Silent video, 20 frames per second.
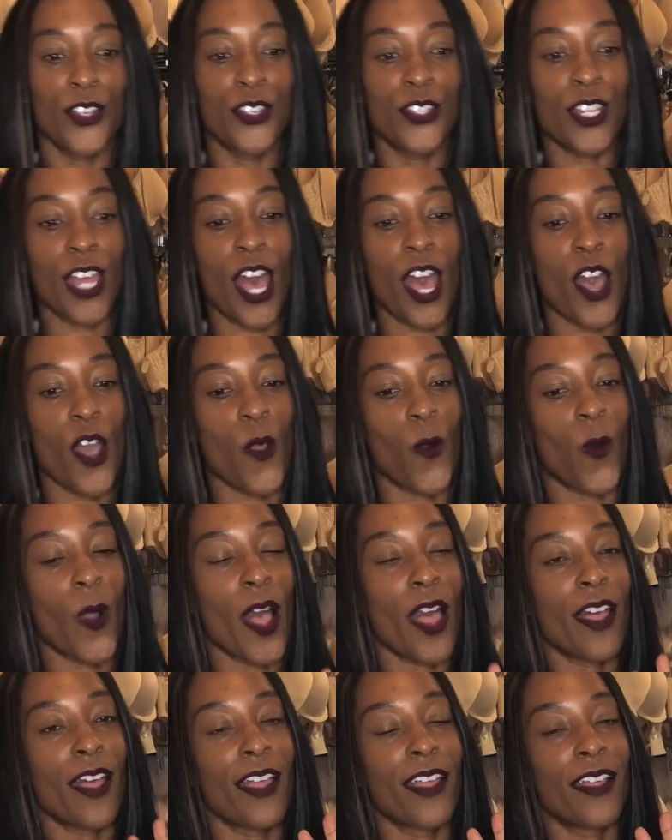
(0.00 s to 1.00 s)
So
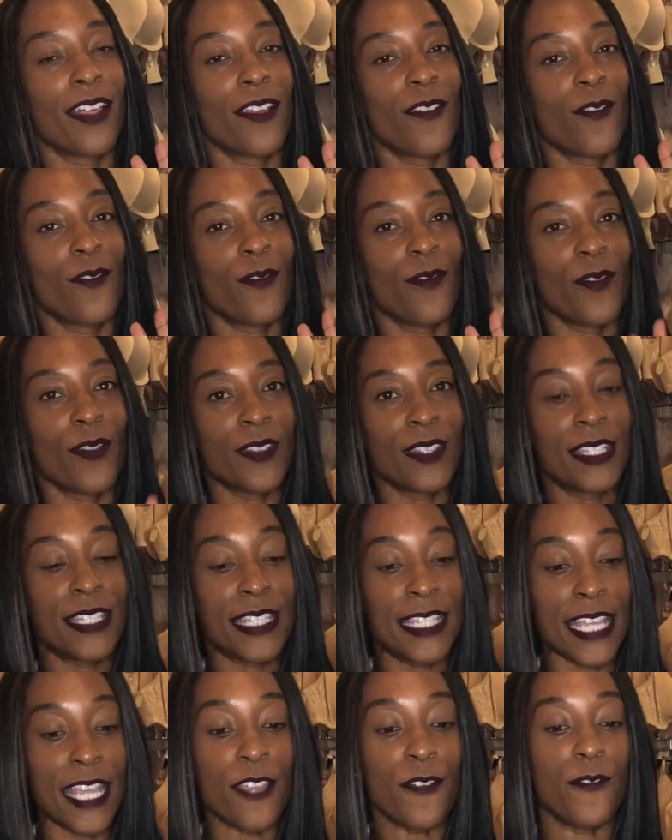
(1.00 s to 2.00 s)

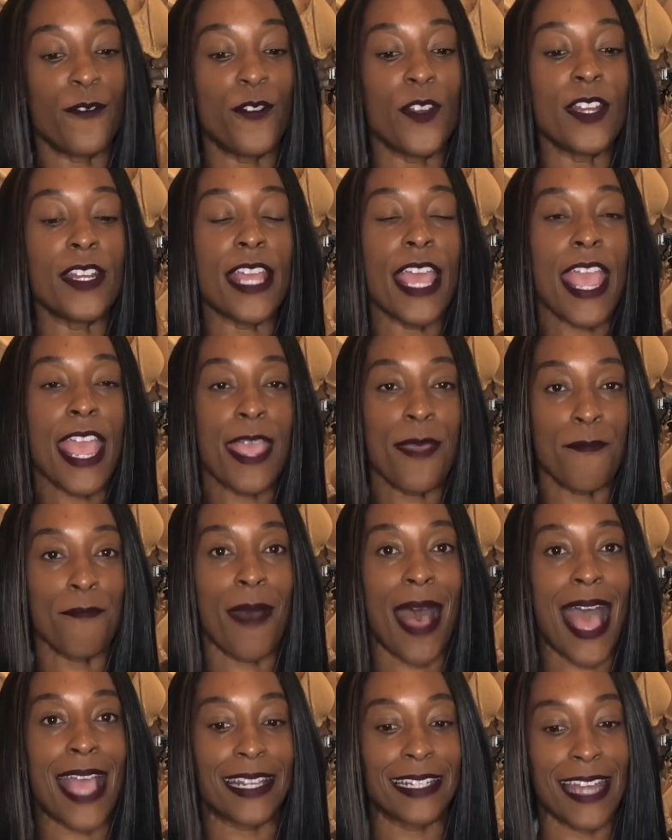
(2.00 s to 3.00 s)
different
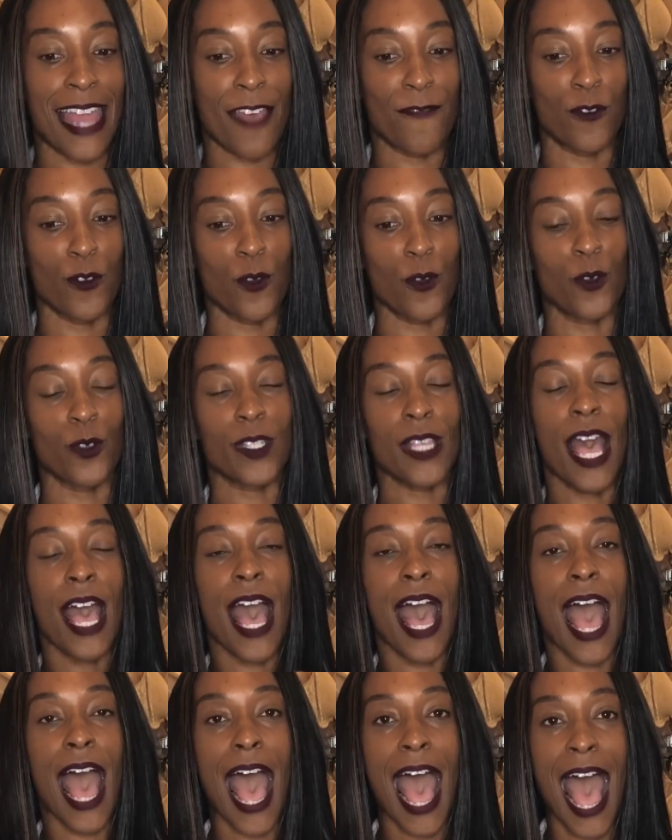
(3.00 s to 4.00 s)
impact levels,
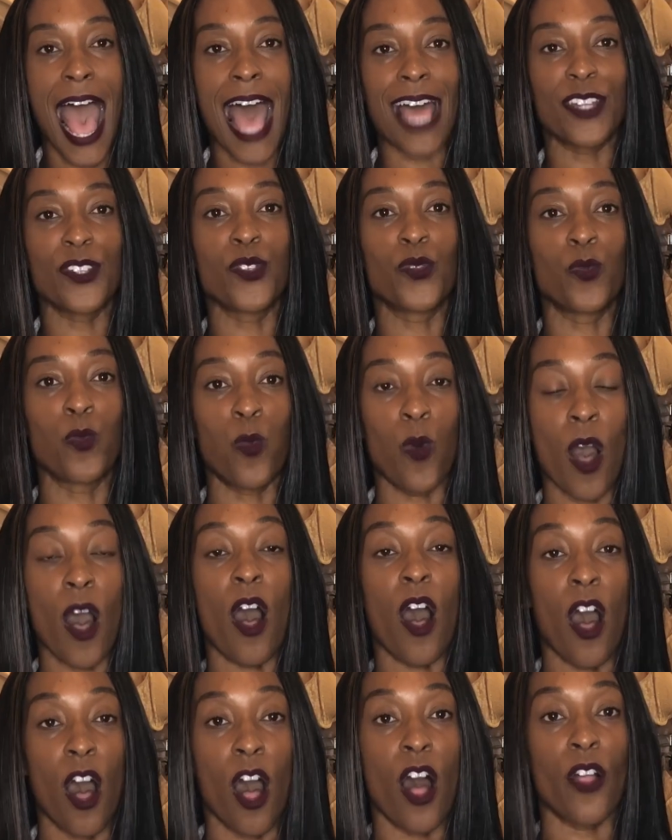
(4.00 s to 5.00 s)
and
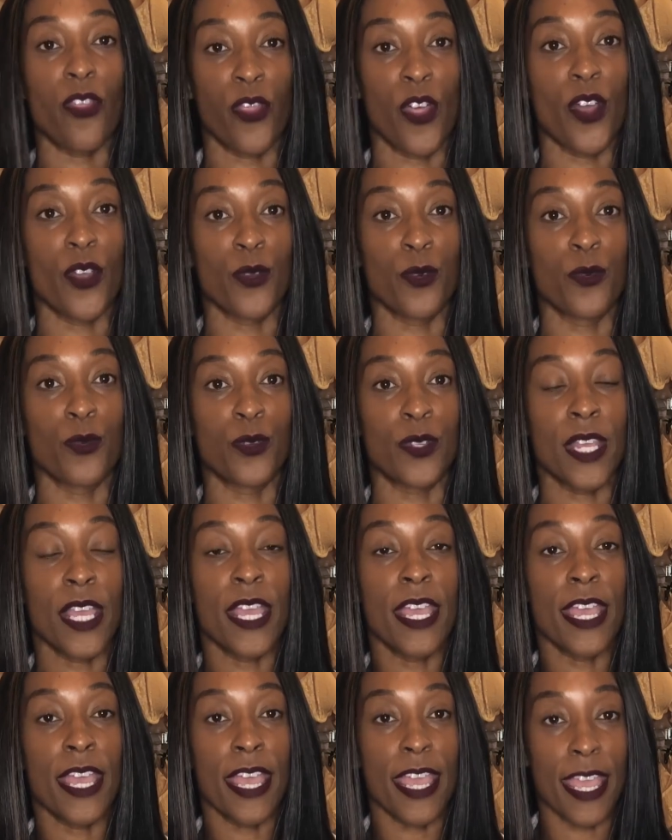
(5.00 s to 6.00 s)
what are those
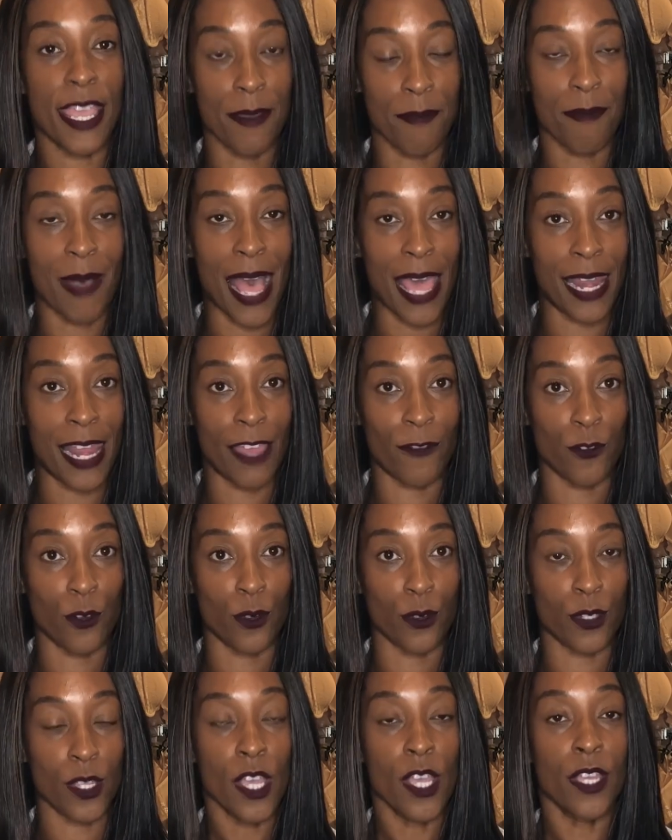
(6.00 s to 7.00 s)
impact
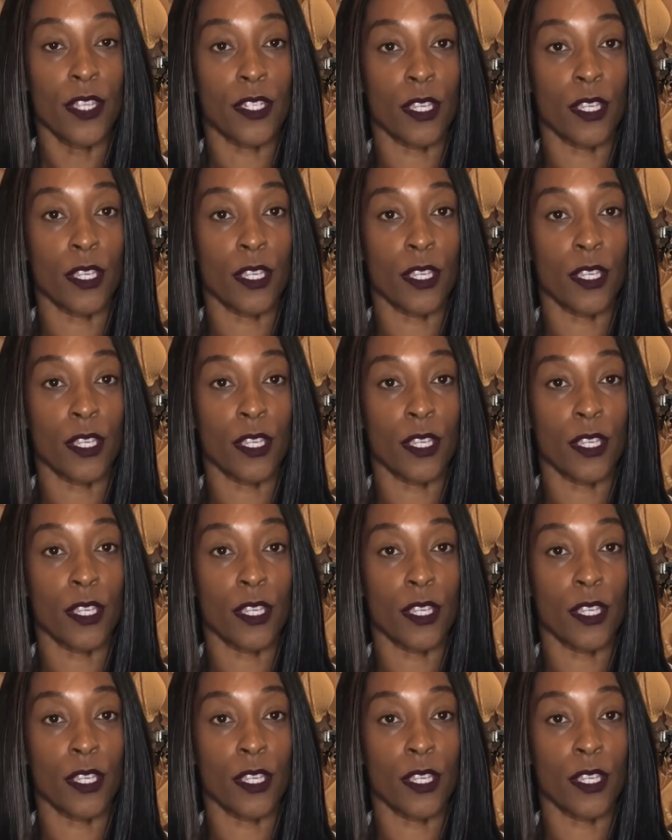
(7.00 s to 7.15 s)
levels?